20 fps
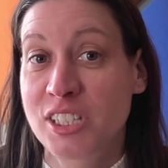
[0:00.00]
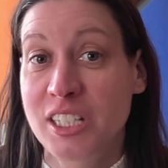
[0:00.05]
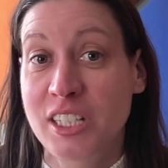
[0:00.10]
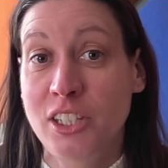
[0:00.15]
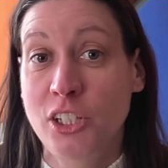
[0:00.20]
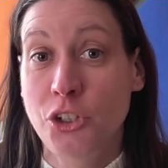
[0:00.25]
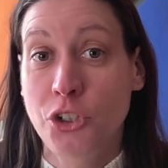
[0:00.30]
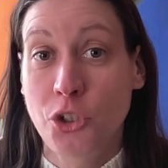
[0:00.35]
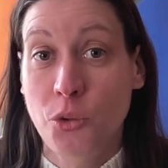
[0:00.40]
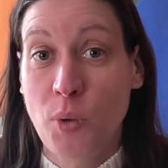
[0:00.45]
in
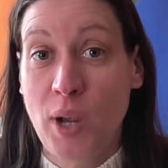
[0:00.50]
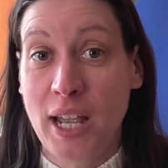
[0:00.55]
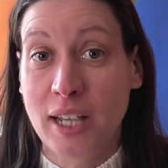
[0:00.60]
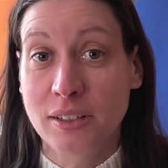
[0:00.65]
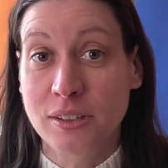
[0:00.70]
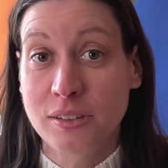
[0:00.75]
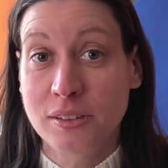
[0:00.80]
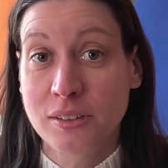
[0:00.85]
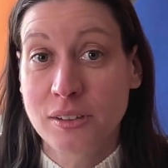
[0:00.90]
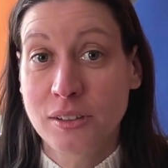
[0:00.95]
the
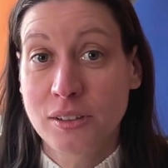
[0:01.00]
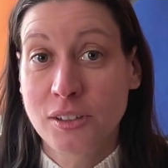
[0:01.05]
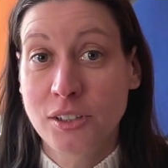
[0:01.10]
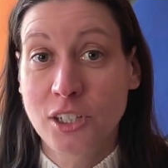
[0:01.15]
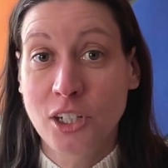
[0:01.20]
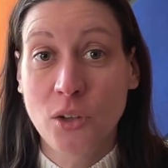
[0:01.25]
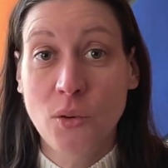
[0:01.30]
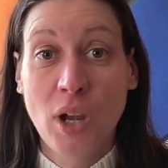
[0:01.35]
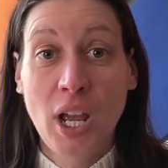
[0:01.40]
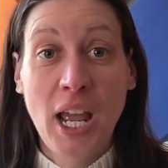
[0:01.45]
US,
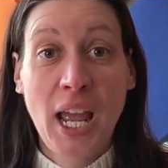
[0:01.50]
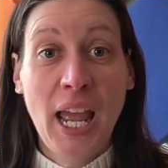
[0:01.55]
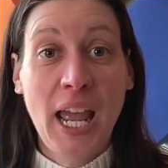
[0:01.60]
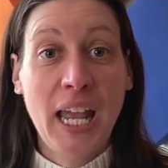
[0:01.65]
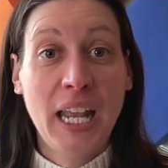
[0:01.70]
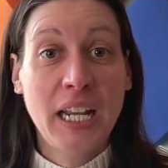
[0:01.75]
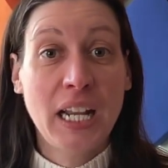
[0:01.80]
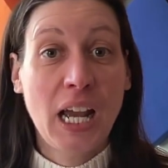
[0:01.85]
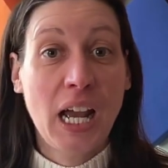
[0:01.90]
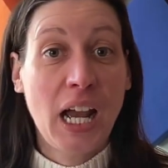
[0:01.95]

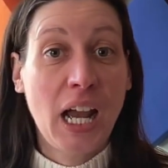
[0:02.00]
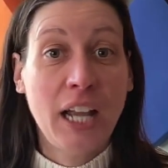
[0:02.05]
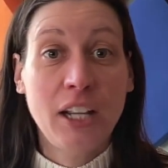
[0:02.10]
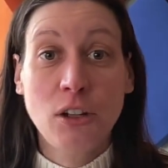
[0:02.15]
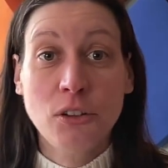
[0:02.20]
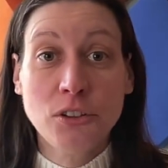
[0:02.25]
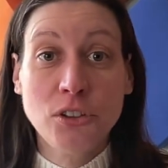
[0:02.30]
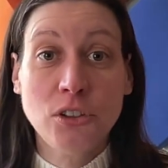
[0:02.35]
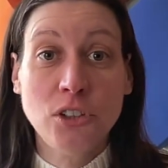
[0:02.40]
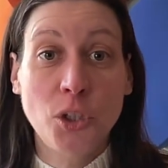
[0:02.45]
And I
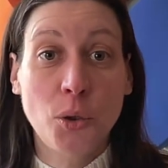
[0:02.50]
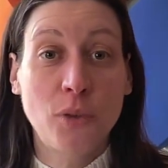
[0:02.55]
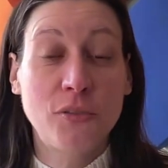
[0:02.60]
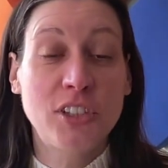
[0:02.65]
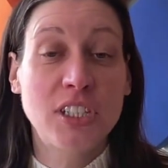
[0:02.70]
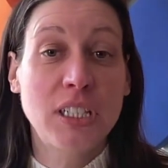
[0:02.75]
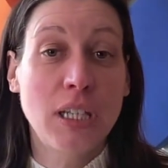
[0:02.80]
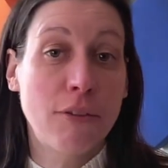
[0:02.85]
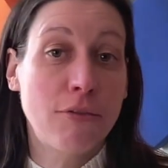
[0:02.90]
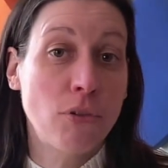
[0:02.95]
also know of
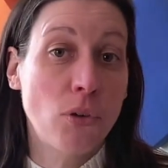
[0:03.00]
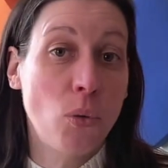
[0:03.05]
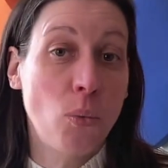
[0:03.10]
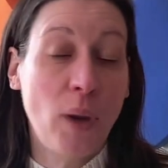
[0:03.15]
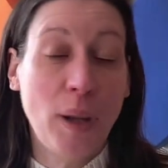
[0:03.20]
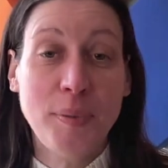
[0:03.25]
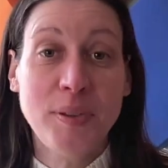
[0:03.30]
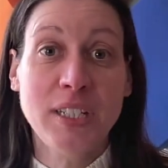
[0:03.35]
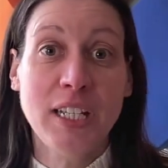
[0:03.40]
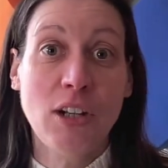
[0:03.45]
several
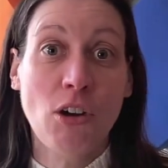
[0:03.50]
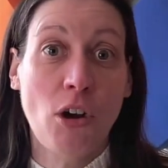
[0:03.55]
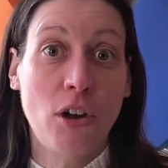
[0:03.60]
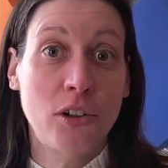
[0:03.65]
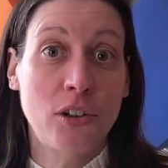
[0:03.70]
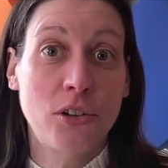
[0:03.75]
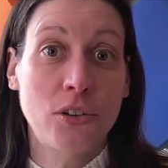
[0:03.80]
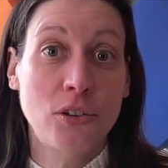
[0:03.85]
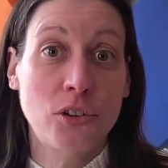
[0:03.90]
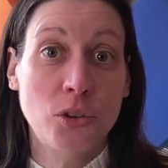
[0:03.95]
website
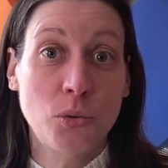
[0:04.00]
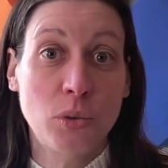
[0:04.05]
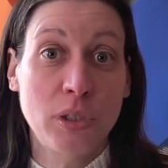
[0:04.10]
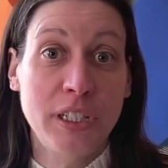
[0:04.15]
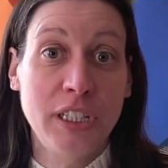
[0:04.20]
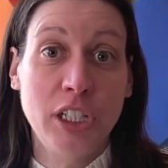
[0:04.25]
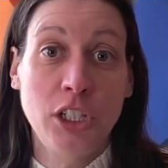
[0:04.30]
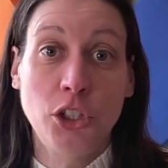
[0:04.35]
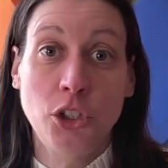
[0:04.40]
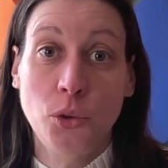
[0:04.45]
auditors who are
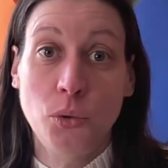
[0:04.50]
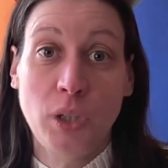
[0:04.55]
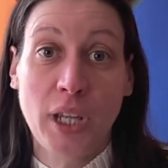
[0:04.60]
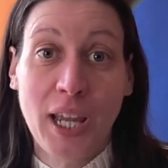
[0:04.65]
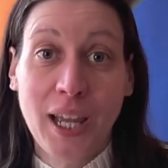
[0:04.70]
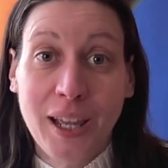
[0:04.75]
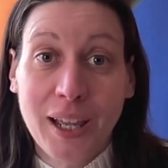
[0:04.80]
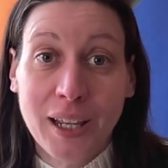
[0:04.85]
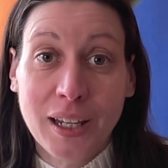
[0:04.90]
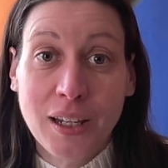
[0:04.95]
in the
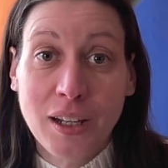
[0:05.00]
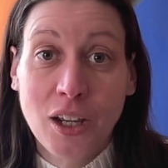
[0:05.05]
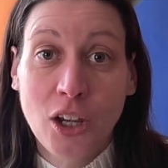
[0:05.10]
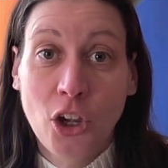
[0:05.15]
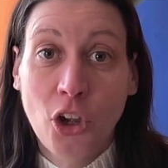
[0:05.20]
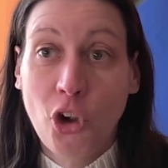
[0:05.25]
UK